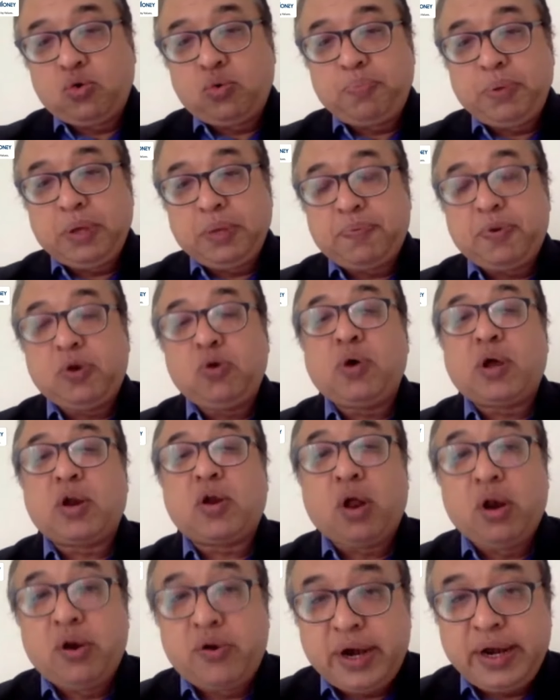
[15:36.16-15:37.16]
people who are
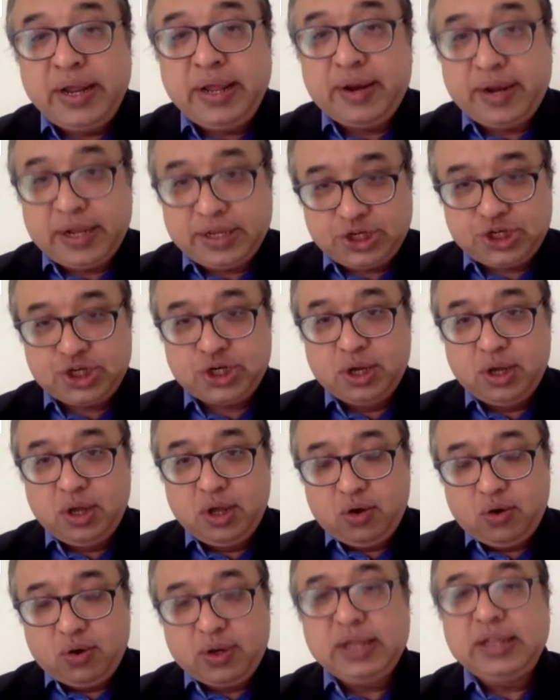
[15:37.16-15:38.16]
already rich.
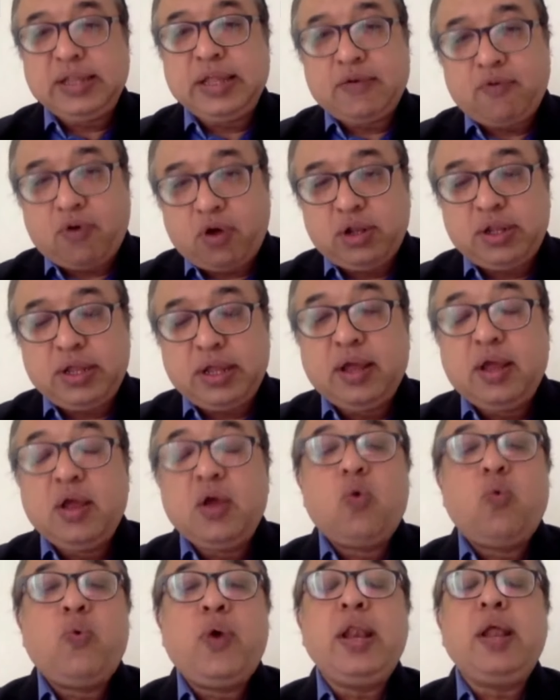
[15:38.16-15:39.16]
Okay, they have all the.
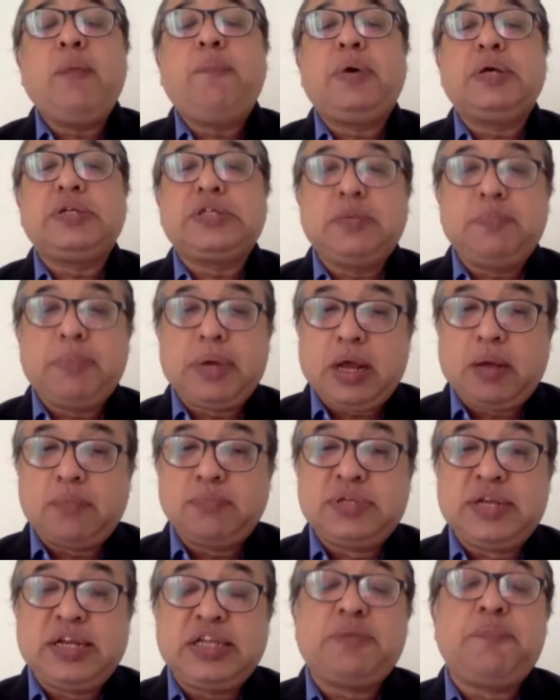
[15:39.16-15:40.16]
When a person
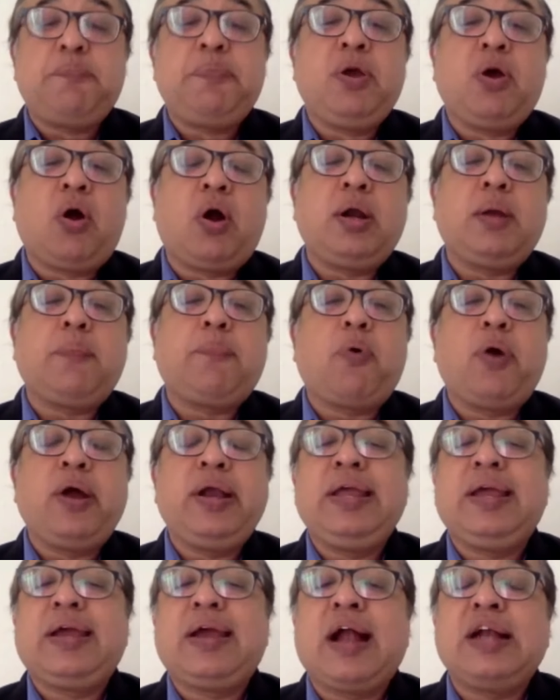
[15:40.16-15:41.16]
becomes rich beyond a
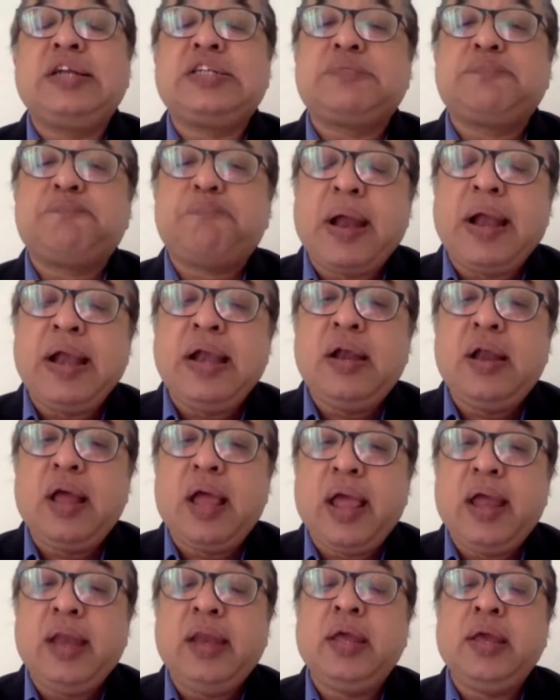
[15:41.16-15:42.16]
point, he can't spend
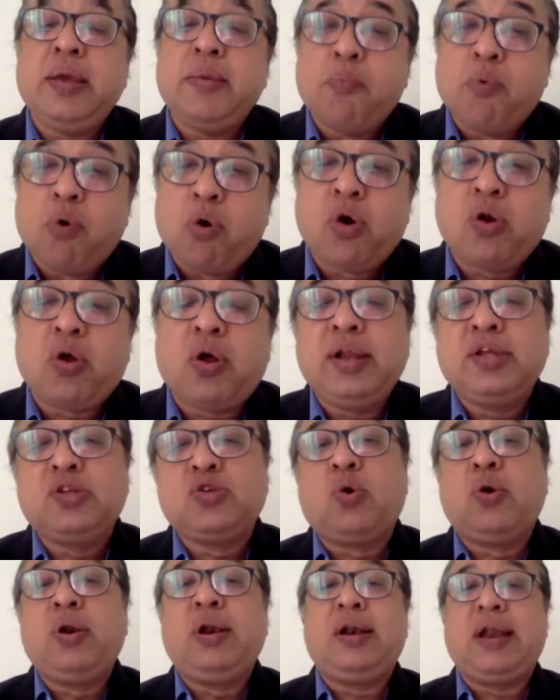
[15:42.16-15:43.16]
any more on his
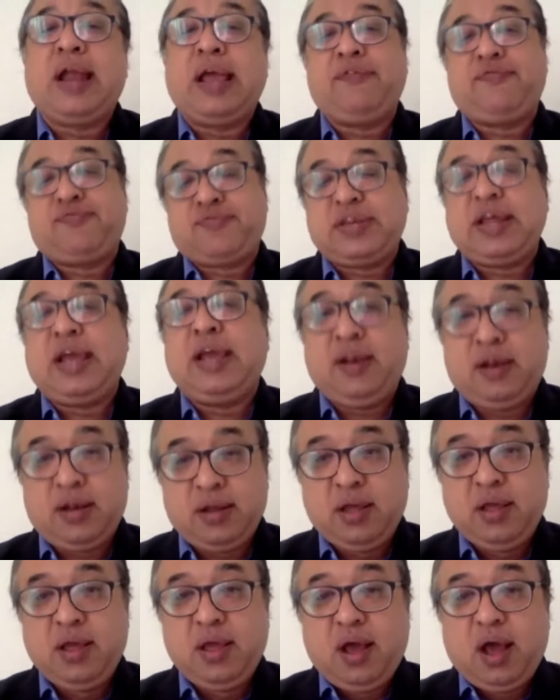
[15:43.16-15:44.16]
own lifestyle.
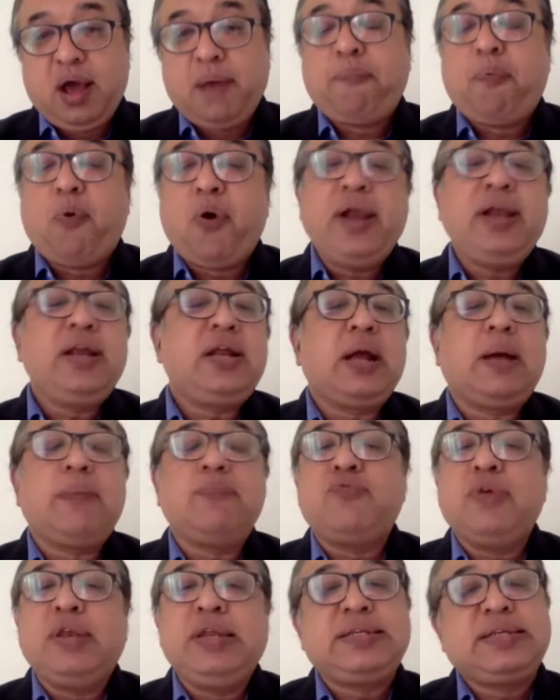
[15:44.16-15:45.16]
A point
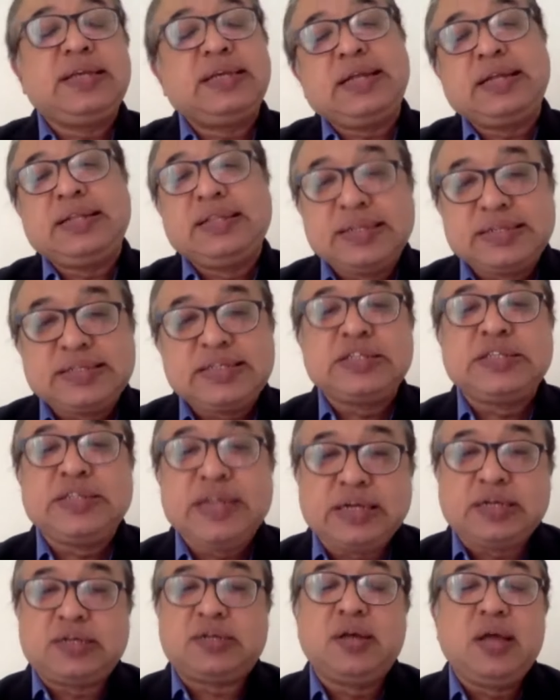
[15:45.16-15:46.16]
comes when he says that this is
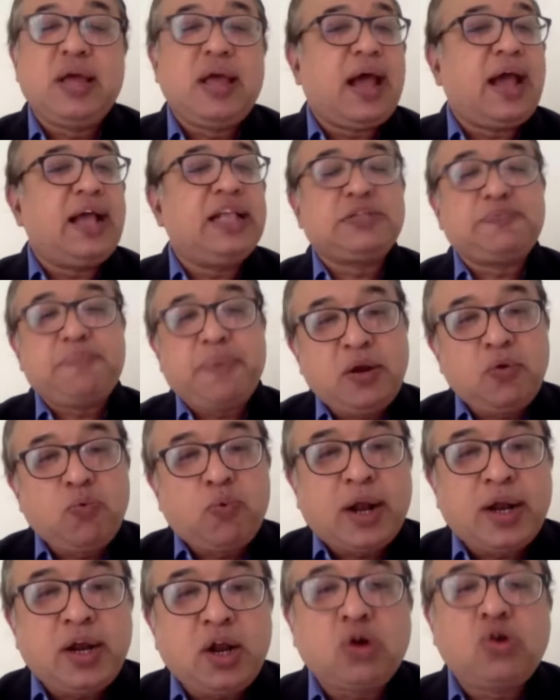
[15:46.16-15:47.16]
it. I'll spend
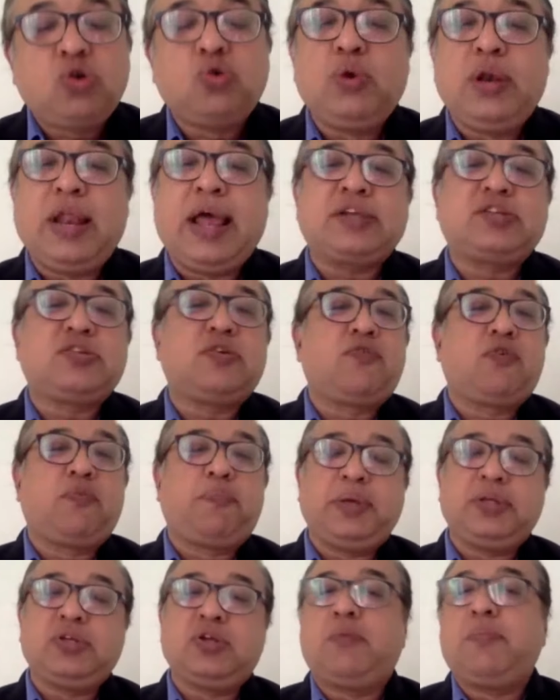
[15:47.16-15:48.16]
1 or 2 lakhs of
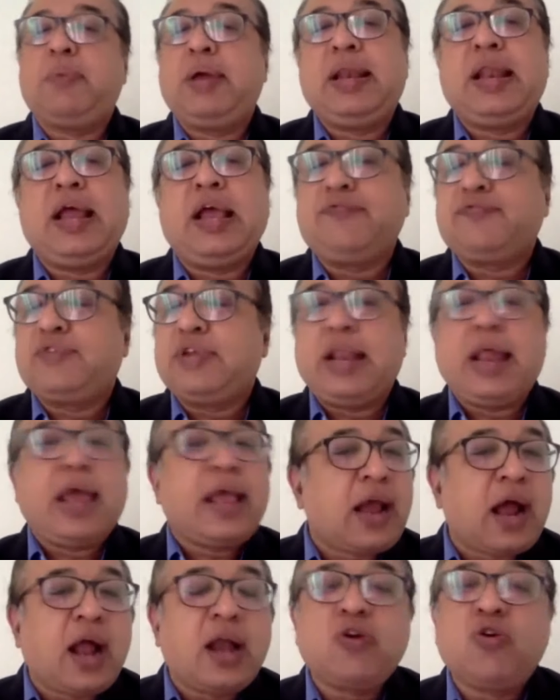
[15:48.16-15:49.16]
rupees on my lifestyle. I
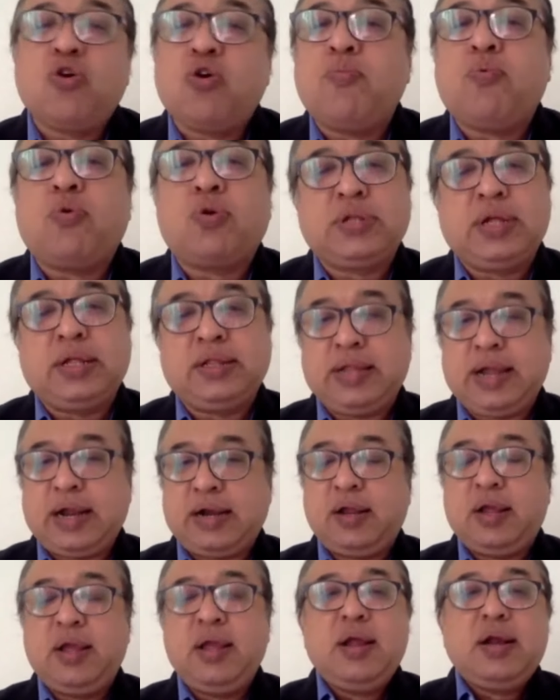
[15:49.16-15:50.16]
can't go more than that.
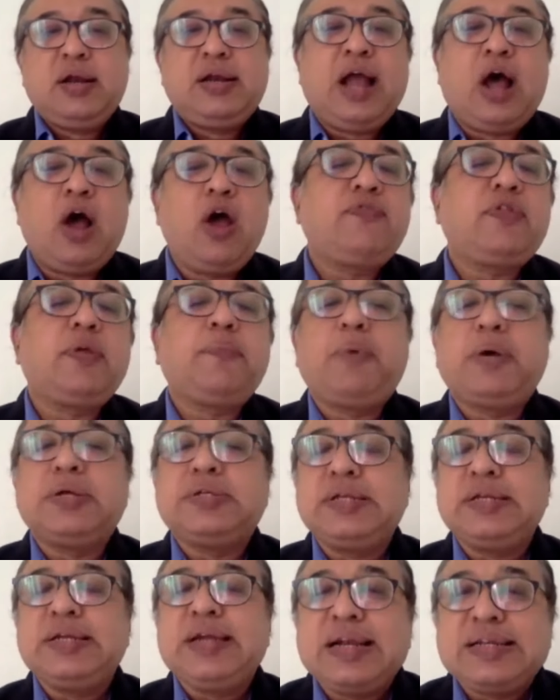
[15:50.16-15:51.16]
Now, if the
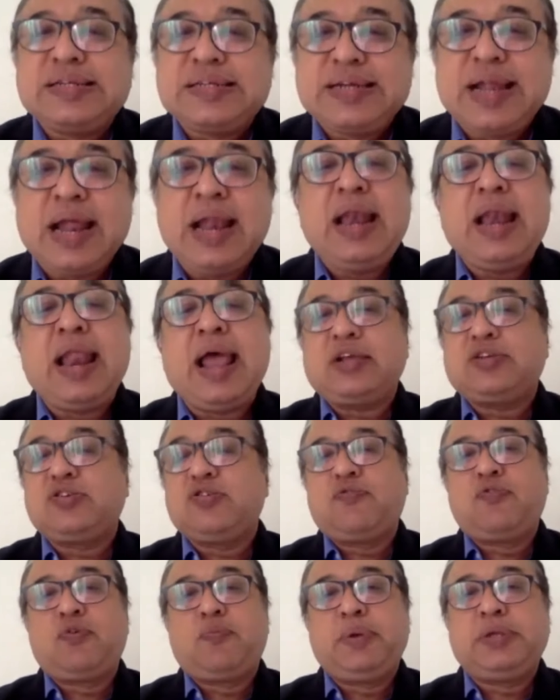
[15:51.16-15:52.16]
person gets 10 lakhs
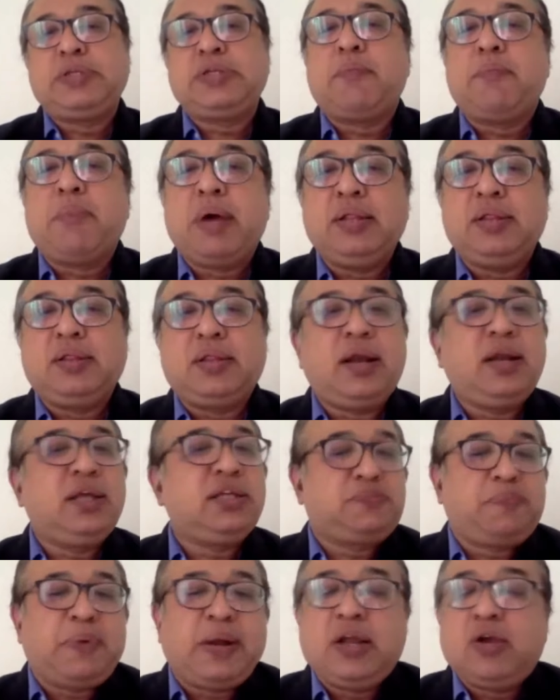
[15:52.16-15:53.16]
of rupees a month and
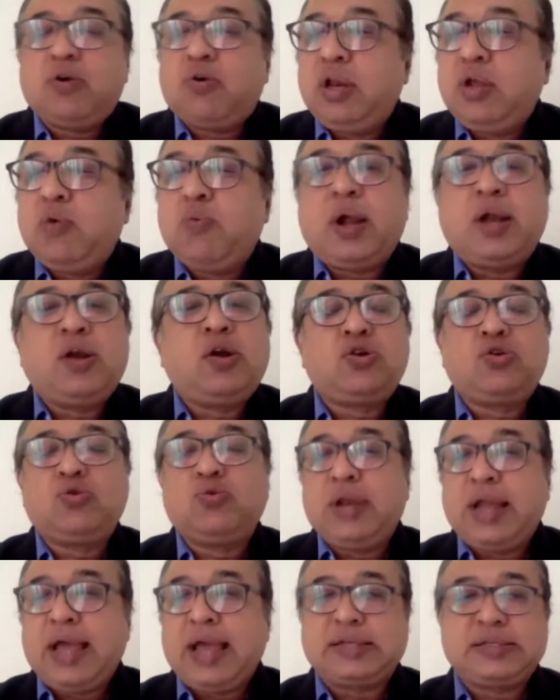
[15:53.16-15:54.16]
he's spending only 1 or
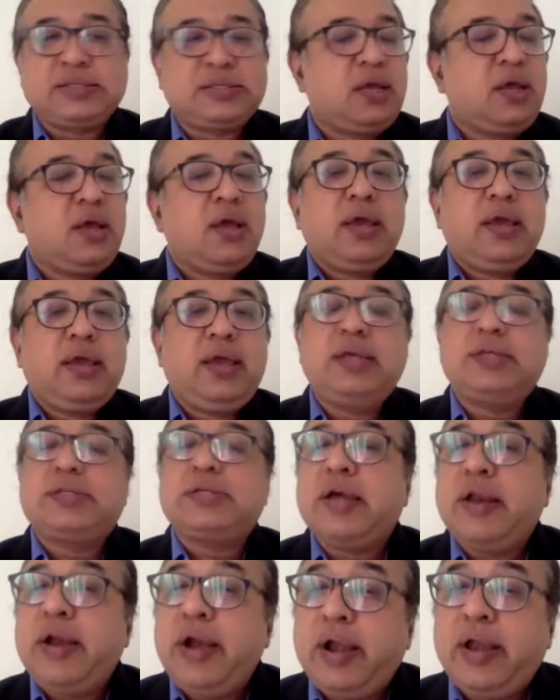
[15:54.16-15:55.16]
2 lakhs, he
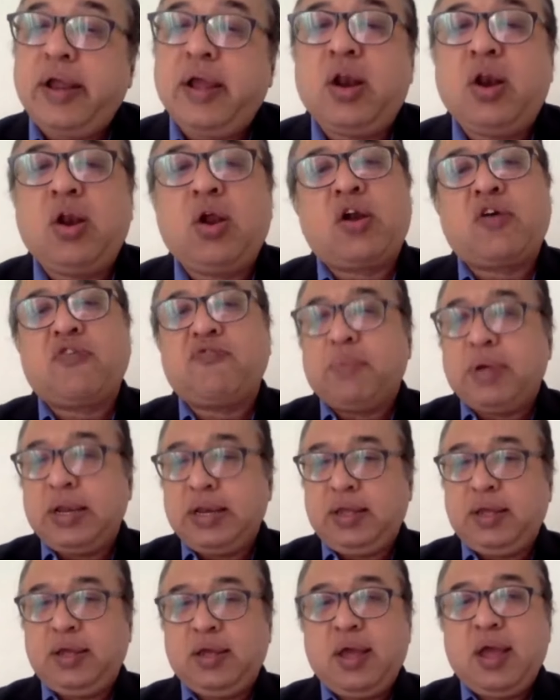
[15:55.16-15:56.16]
is creating a lot of
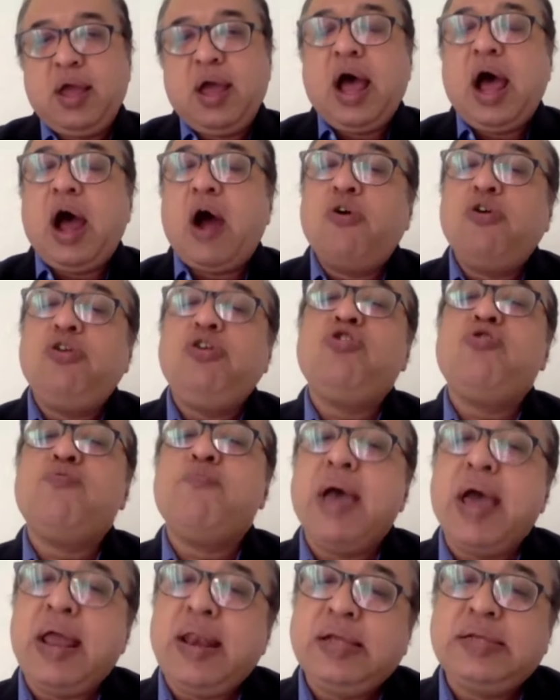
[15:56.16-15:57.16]
money. How do you
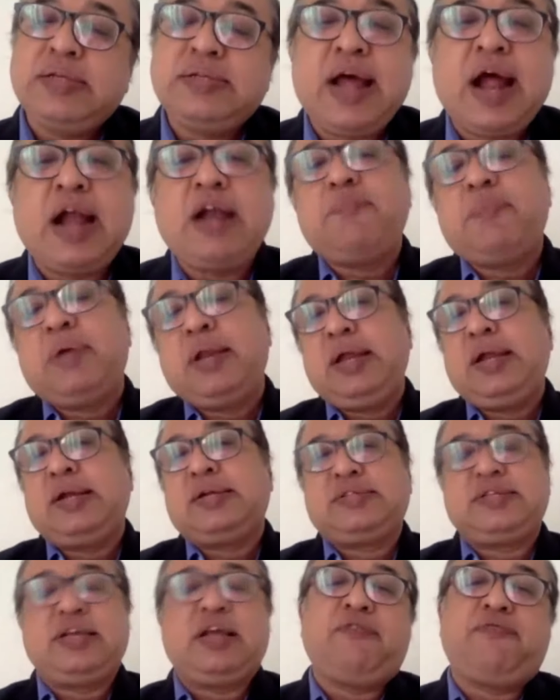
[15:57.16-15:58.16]
manage that money
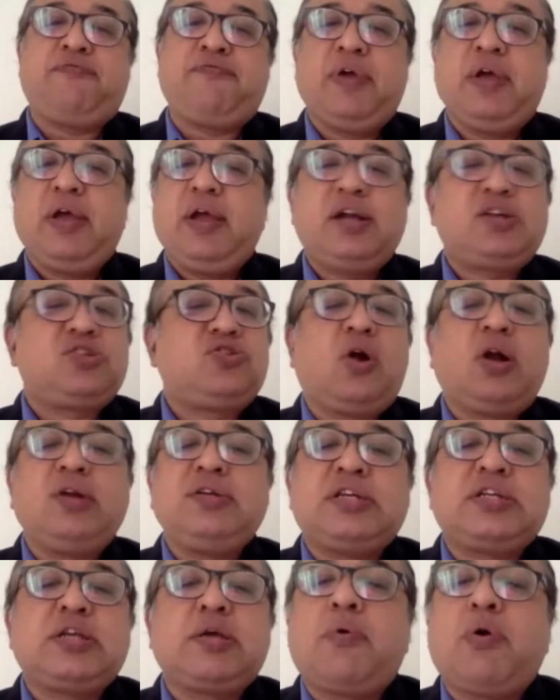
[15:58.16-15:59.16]
itself? It's not
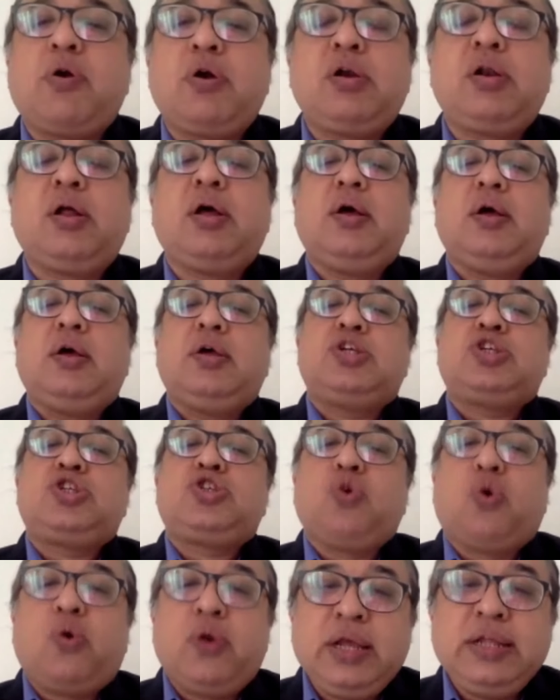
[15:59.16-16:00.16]
just about
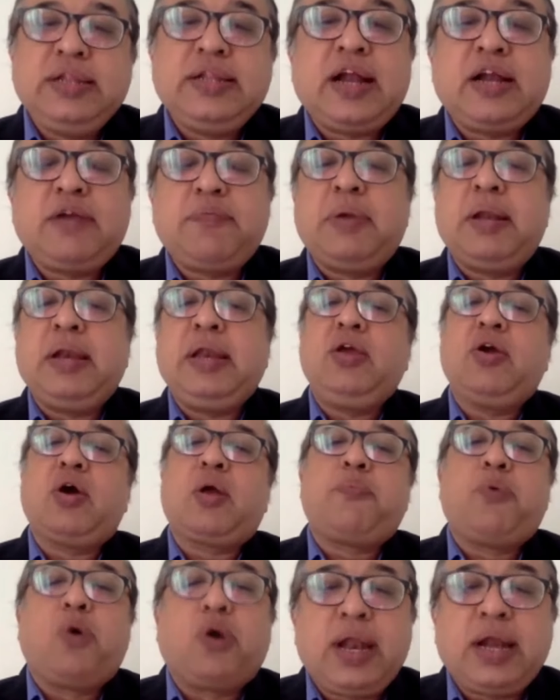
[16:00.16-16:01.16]
storing that money or
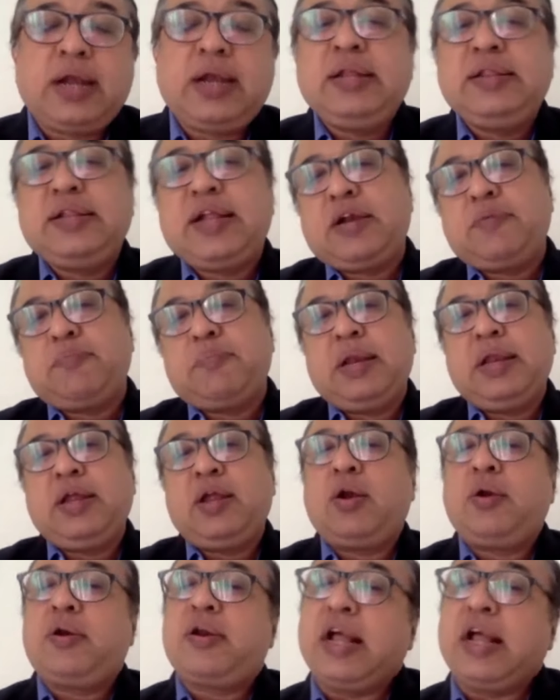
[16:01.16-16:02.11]
protecting that money and